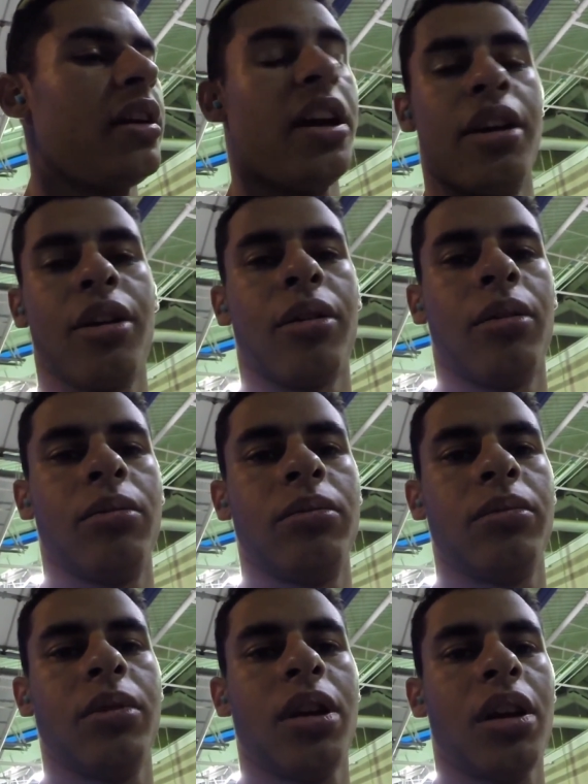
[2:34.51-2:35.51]
inner,
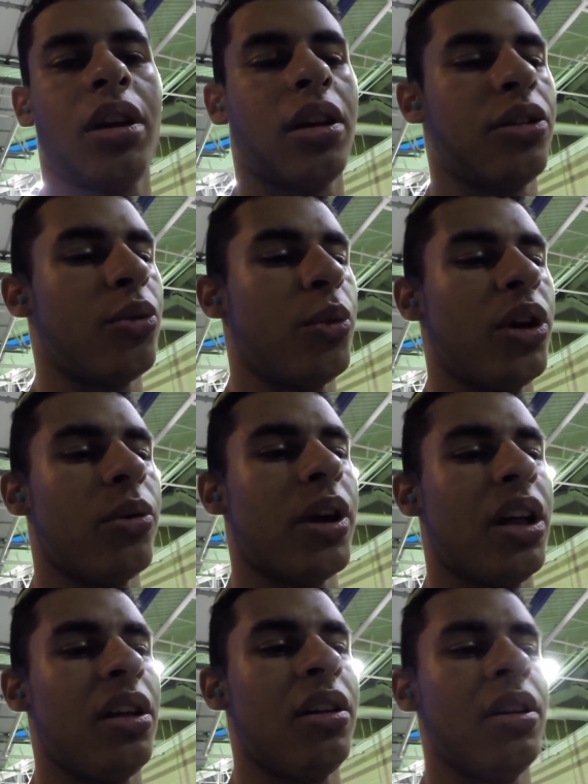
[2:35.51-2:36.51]
the wheel well.